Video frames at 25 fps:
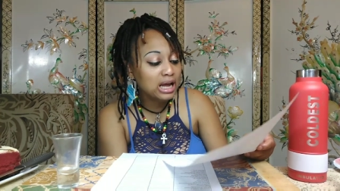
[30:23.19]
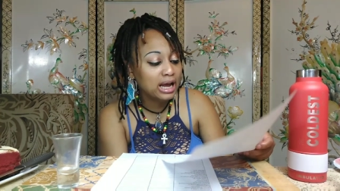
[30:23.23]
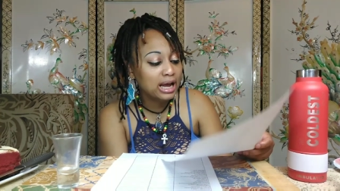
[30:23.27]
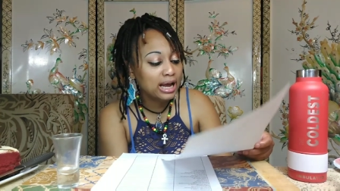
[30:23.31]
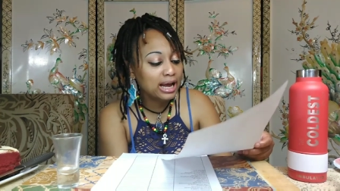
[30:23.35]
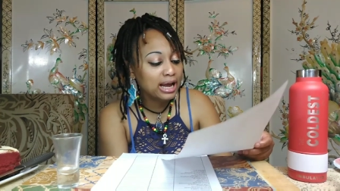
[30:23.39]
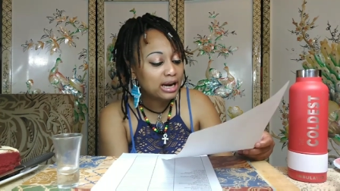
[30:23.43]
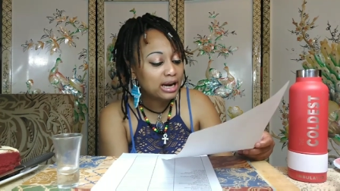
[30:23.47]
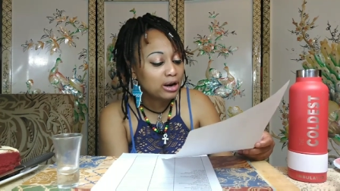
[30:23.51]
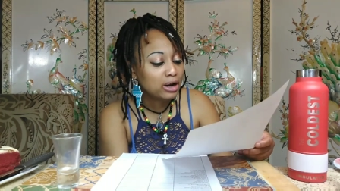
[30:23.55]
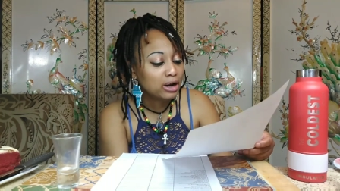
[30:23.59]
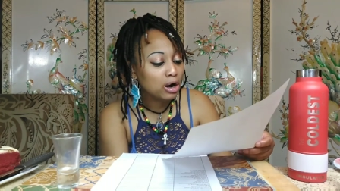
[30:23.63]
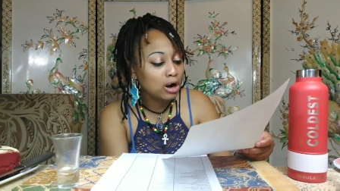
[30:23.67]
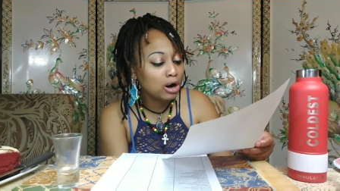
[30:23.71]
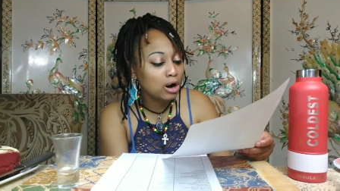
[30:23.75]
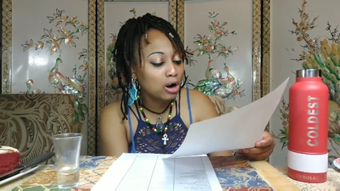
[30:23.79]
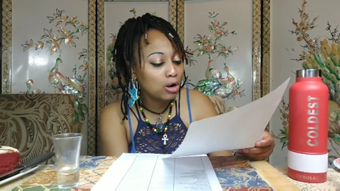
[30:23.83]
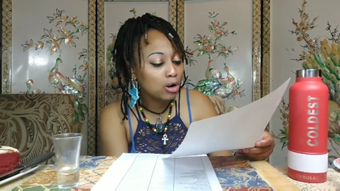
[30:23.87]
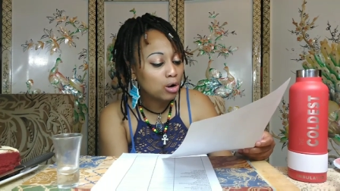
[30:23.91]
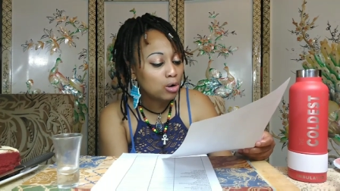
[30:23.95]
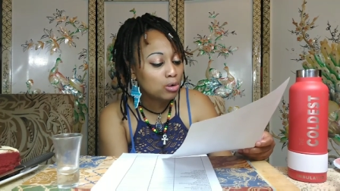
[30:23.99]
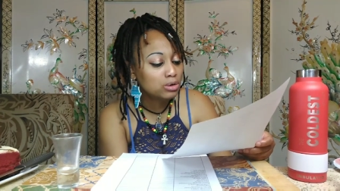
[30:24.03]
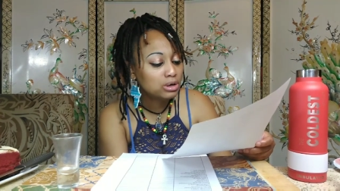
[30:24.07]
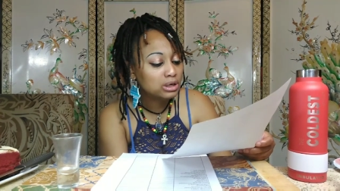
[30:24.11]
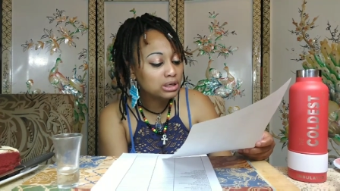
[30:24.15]
and
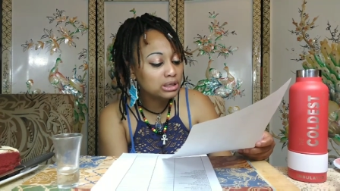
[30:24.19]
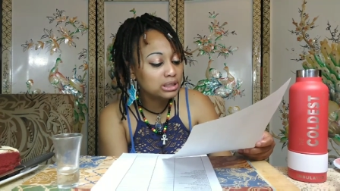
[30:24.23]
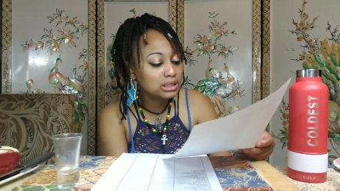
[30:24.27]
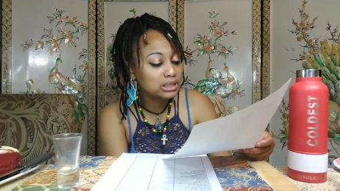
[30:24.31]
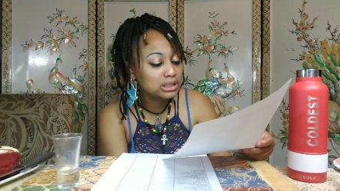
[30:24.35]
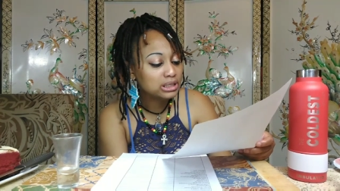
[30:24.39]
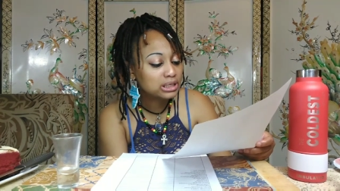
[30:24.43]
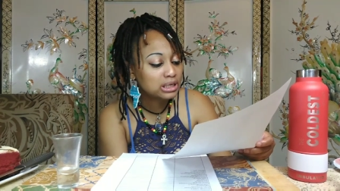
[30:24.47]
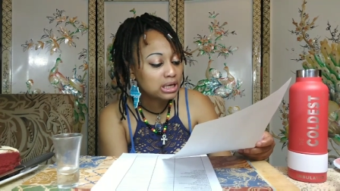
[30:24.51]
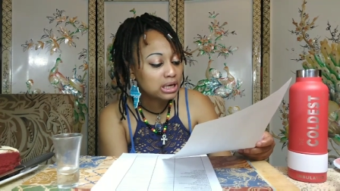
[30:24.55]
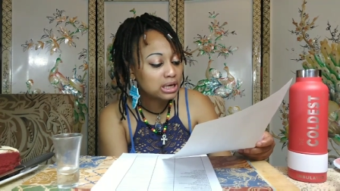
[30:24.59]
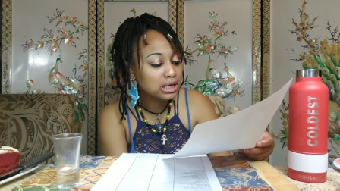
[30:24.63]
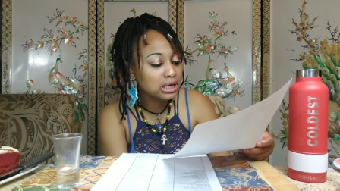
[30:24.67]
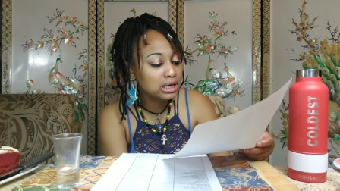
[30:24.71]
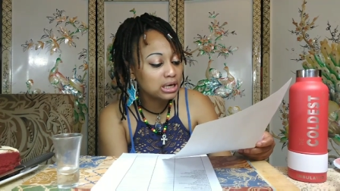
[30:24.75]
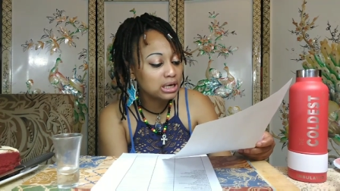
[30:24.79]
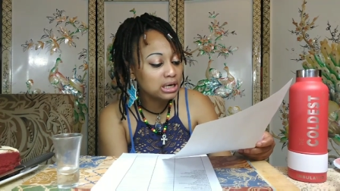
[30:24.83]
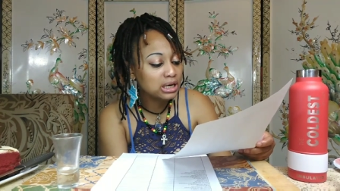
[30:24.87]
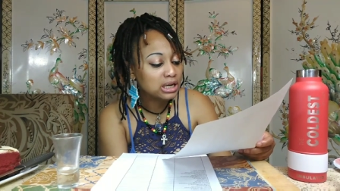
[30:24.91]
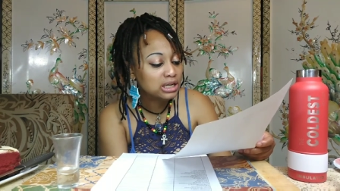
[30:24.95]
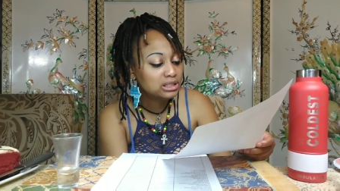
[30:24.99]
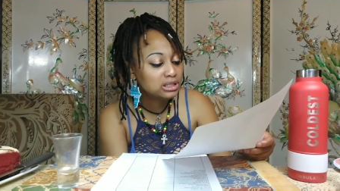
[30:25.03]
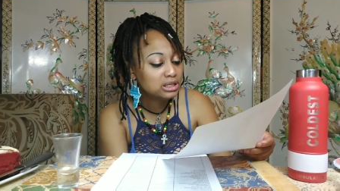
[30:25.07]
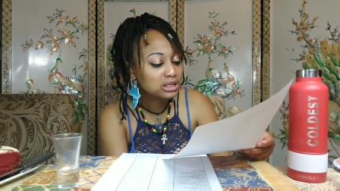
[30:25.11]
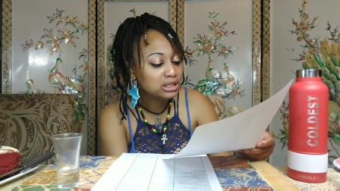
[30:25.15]
her oldest
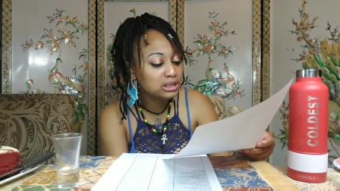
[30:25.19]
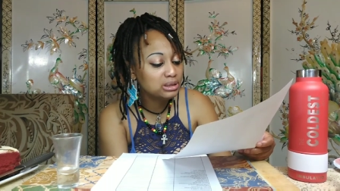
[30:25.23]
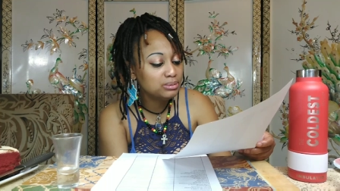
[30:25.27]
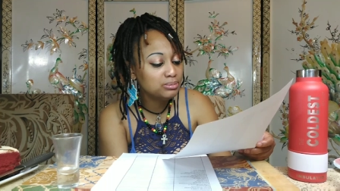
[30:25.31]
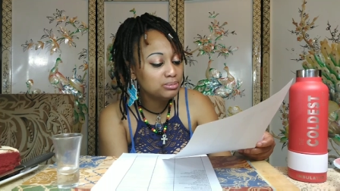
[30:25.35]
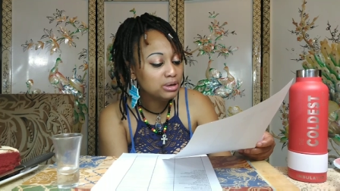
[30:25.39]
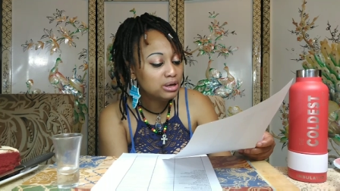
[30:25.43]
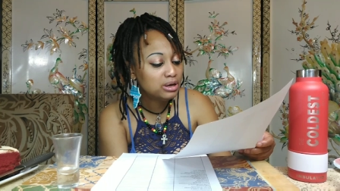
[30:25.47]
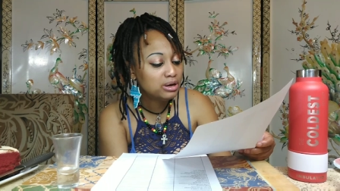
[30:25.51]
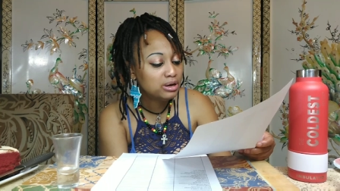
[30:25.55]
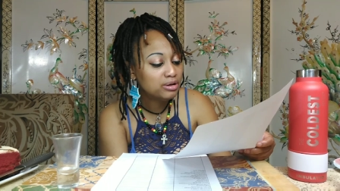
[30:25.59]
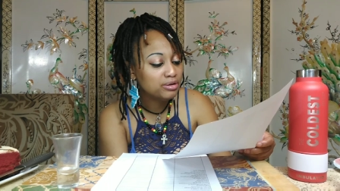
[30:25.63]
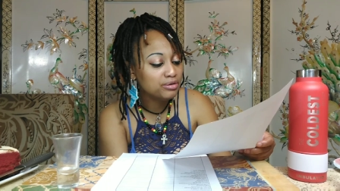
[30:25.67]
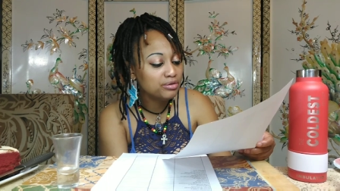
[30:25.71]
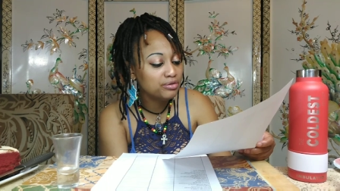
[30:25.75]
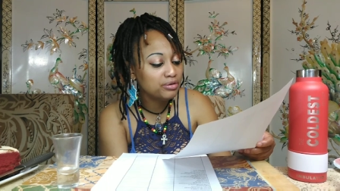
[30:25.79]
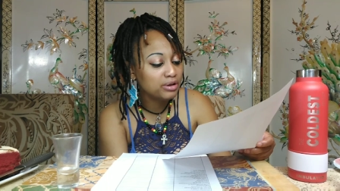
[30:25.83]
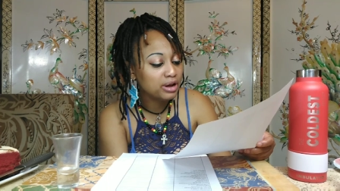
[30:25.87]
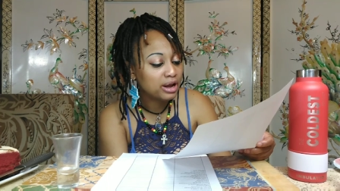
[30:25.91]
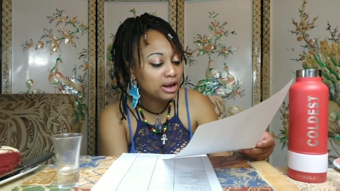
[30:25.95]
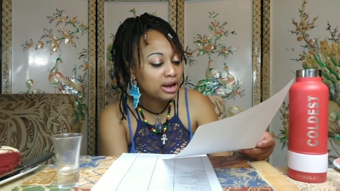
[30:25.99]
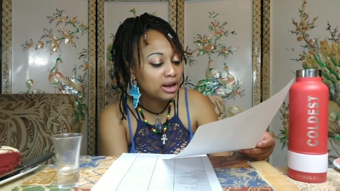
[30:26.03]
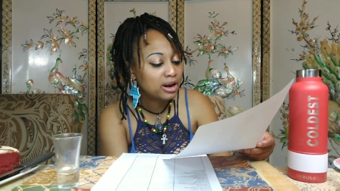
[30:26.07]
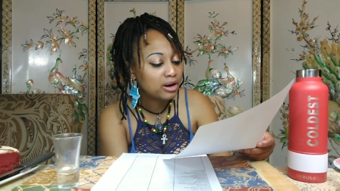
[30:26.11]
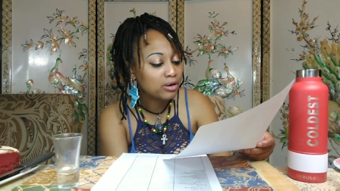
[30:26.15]
son, Linda
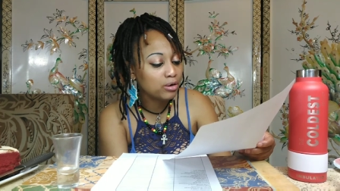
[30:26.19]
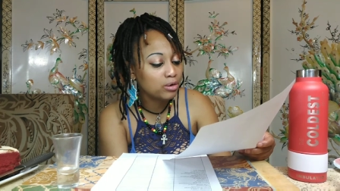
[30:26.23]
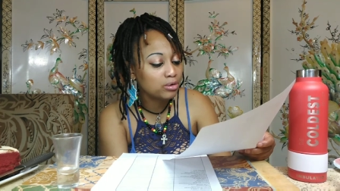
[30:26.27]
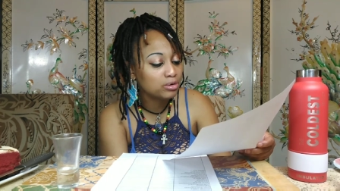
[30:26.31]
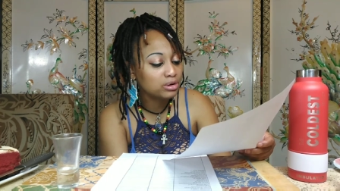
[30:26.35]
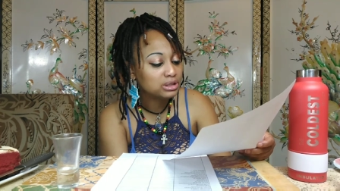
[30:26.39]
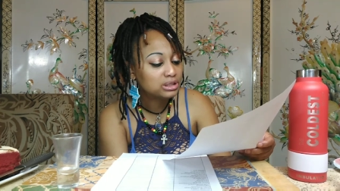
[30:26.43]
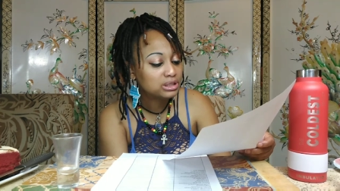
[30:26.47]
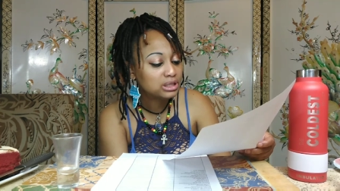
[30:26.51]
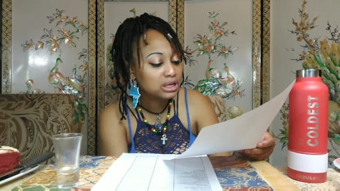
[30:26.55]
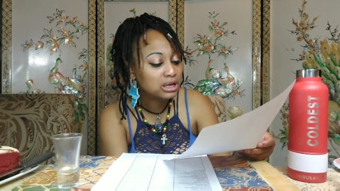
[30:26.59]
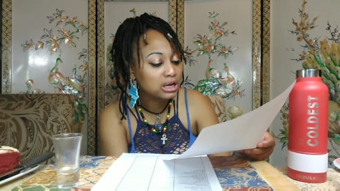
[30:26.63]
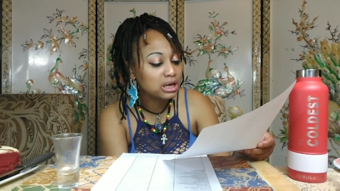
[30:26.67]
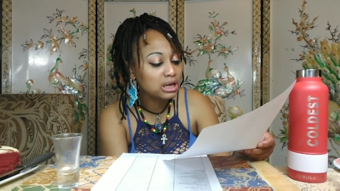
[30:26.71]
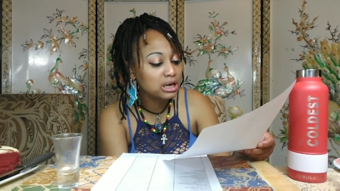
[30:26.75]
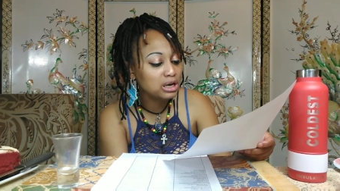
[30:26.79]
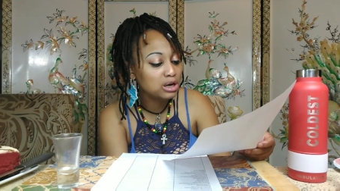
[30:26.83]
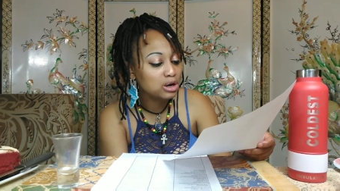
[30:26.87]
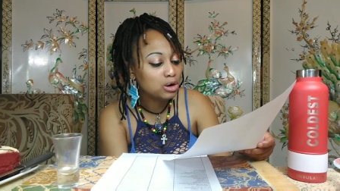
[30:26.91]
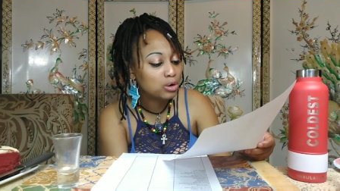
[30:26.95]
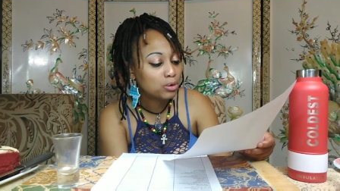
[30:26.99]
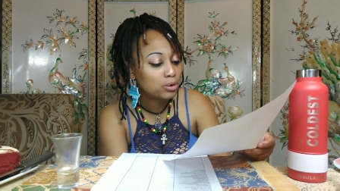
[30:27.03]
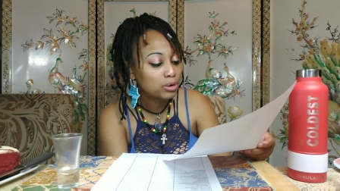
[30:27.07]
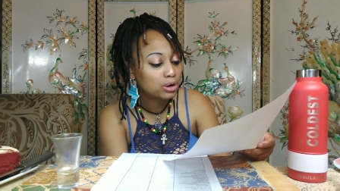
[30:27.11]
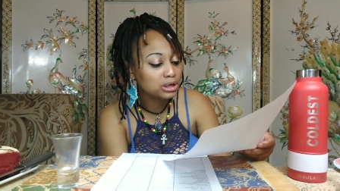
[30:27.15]
Smith and her oldest
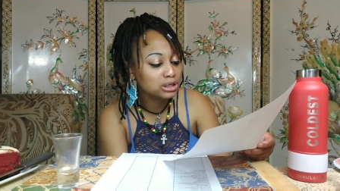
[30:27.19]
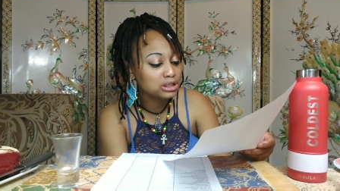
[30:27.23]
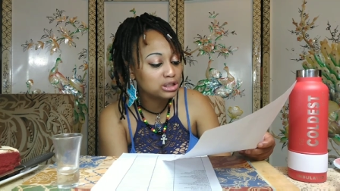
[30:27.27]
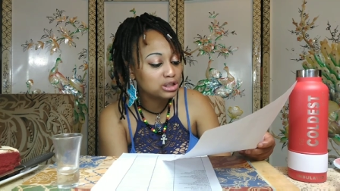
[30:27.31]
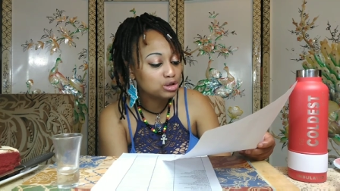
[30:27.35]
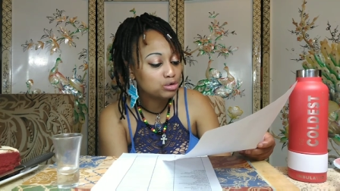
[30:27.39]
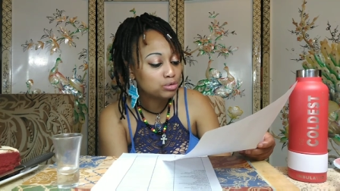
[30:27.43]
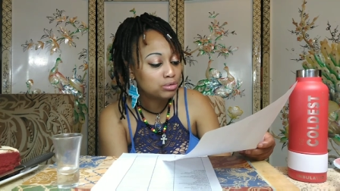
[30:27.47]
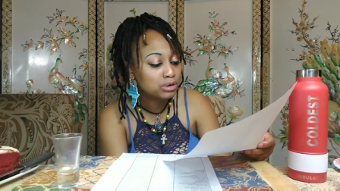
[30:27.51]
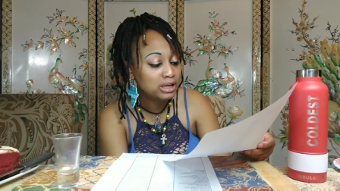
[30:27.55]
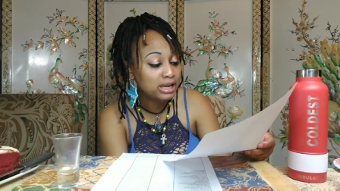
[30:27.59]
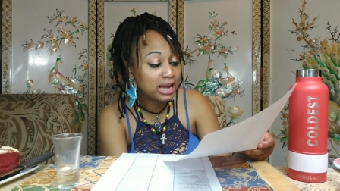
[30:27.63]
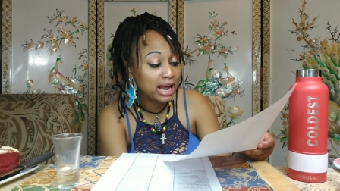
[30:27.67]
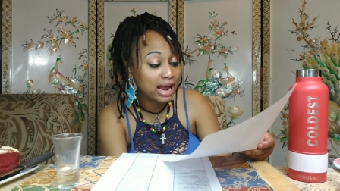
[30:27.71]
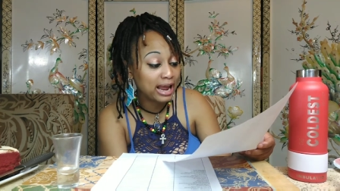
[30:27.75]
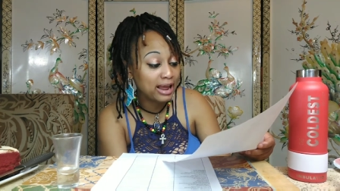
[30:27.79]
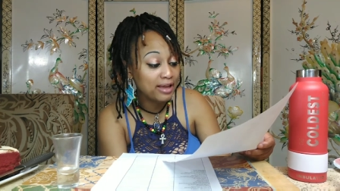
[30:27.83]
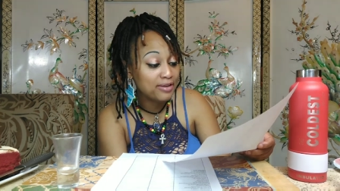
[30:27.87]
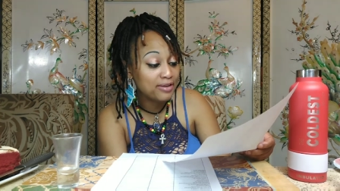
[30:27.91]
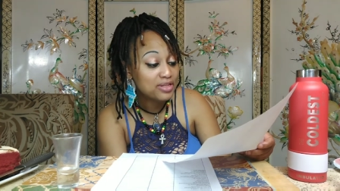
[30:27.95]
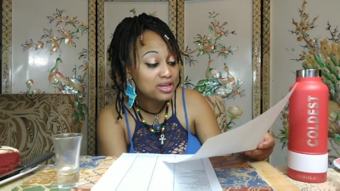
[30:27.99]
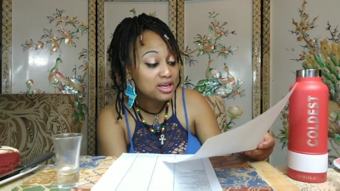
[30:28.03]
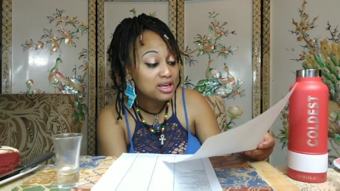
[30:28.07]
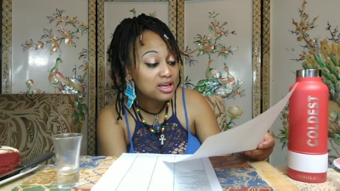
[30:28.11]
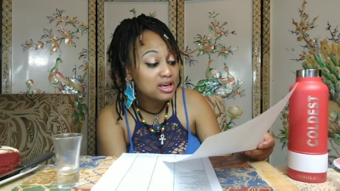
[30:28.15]
son Lawrence,
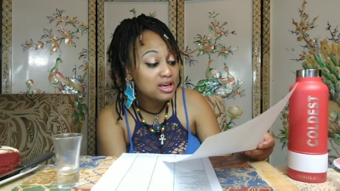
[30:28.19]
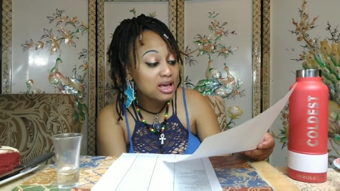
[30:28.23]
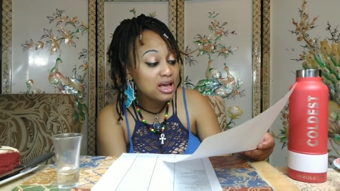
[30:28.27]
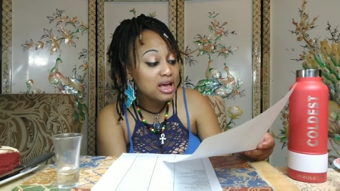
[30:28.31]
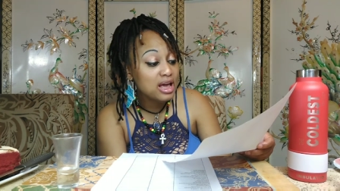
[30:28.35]
28.